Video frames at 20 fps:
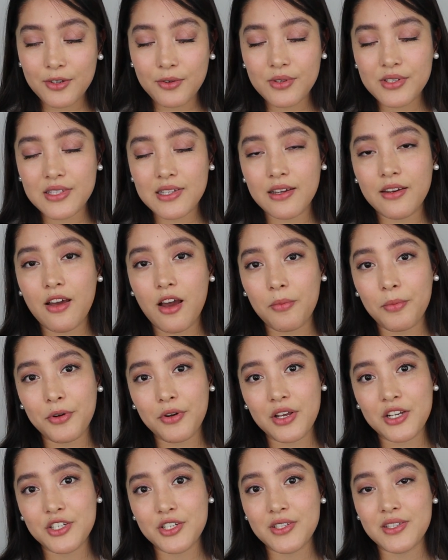Cruise Line
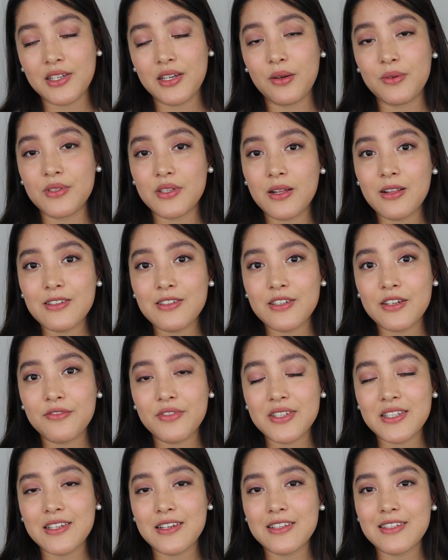Operations and Hotel
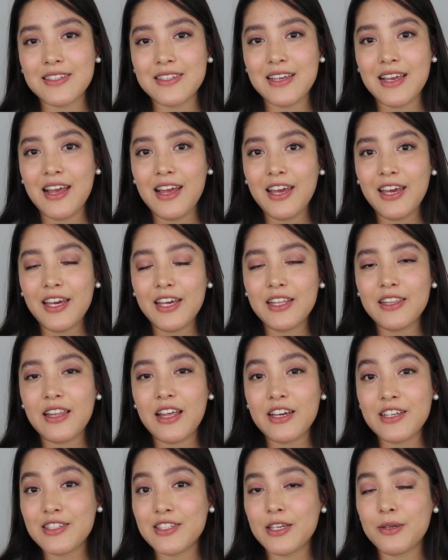Services in
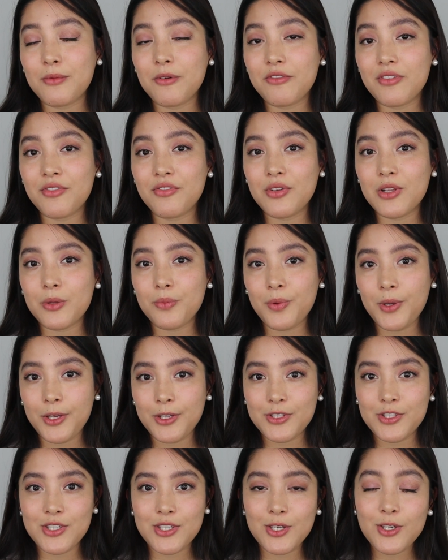Lyceum of the
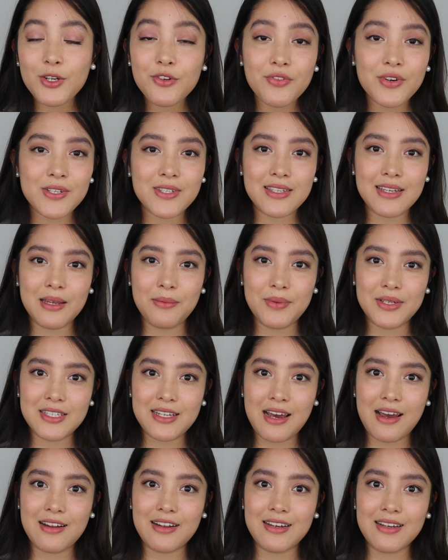Philippines, University
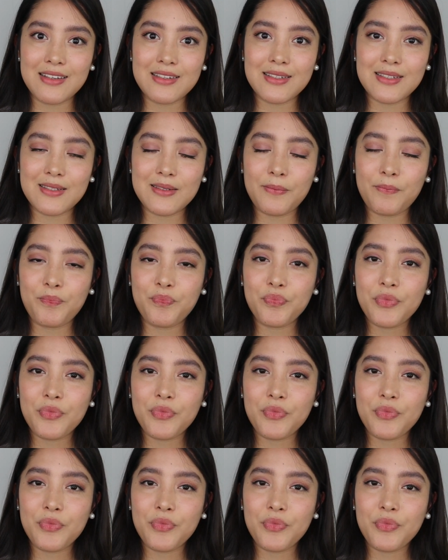Batangas.